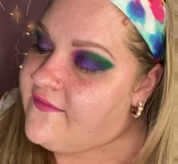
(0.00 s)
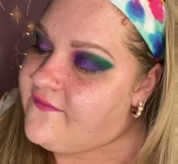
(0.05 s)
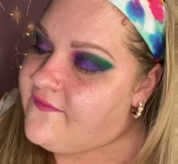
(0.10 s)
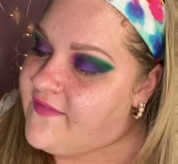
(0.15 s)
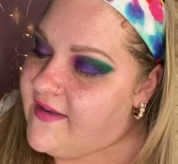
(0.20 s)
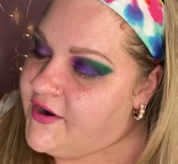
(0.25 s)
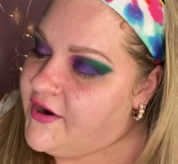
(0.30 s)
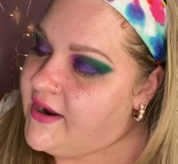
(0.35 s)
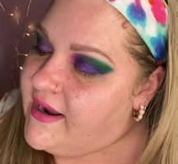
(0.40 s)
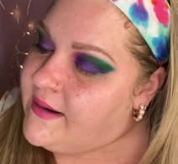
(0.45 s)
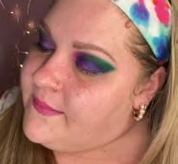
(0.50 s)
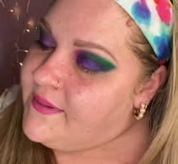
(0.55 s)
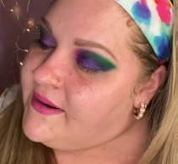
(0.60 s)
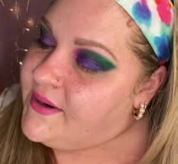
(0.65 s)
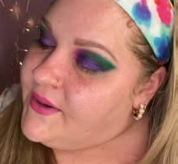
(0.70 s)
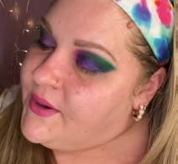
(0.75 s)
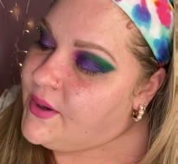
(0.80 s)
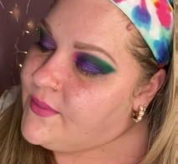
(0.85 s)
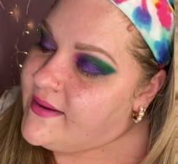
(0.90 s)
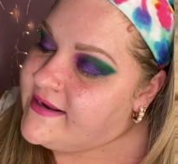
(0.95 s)
finger and I'm going
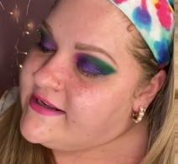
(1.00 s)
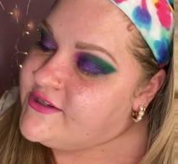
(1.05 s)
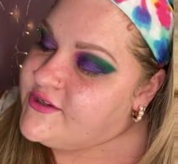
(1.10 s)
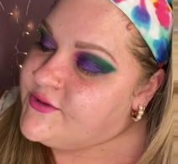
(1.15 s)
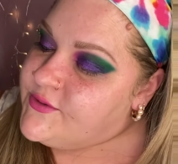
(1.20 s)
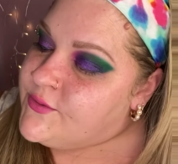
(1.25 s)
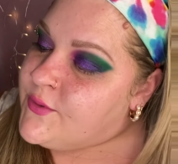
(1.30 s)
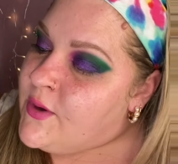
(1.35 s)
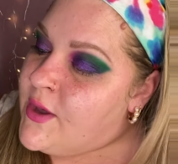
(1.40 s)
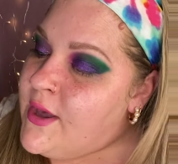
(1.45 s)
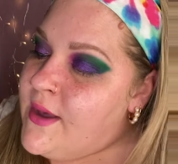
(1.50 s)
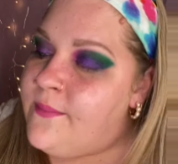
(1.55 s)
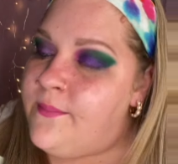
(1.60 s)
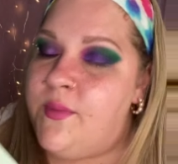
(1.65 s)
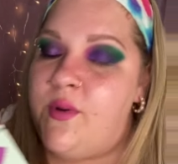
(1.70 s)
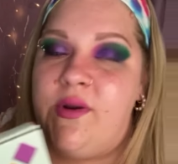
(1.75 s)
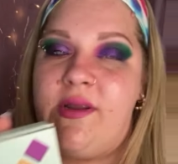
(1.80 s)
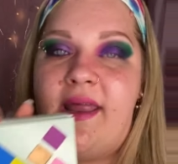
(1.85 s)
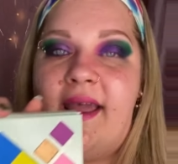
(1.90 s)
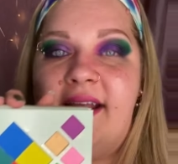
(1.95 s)
to go into
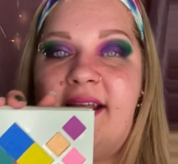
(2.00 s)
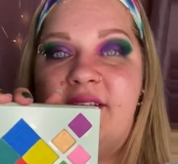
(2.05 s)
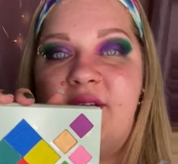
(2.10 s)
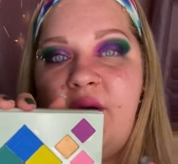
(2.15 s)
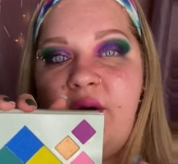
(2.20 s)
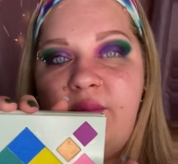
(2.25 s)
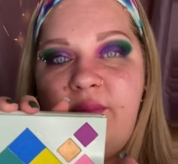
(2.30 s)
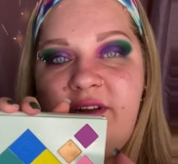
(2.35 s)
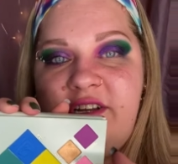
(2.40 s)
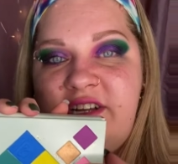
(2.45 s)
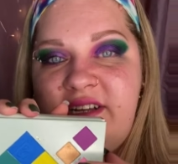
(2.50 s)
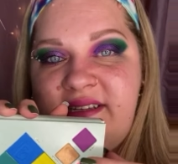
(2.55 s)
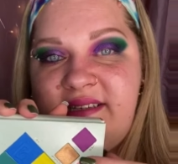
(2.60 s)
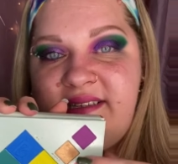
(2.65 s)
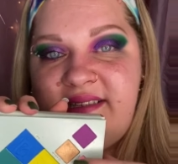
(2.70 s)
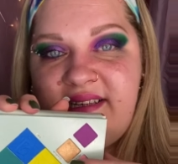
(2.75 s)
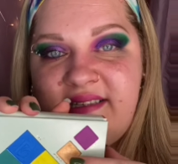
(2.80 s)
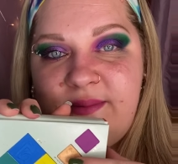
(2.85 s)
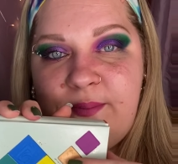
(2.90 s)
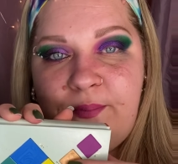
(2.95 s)
Moonlight, which is
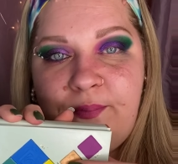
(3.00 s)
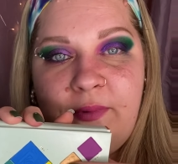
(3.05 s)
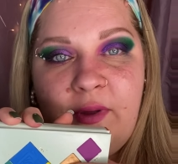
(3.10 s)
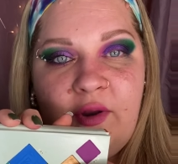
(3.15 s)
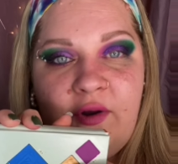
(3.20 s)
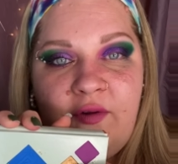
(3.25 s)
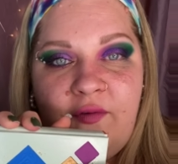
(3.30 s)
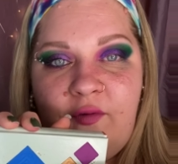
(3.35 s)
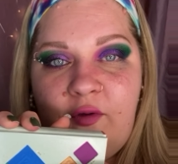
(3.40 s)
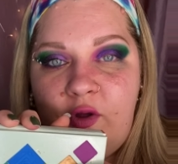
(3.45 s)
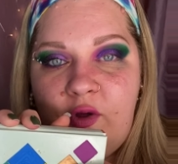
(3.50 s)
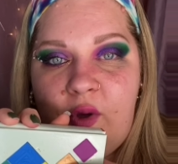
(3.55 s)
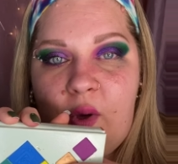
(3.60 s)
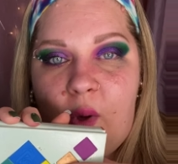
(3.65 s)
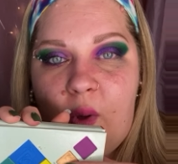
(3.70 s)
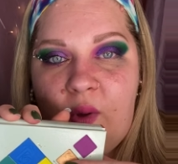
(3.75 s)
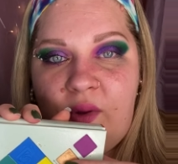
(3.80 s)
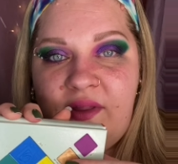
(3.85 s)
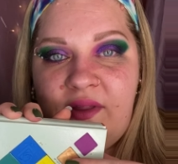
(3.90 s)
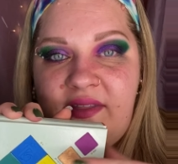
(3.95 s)
this beautiful
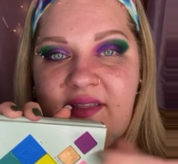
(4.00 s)
gold.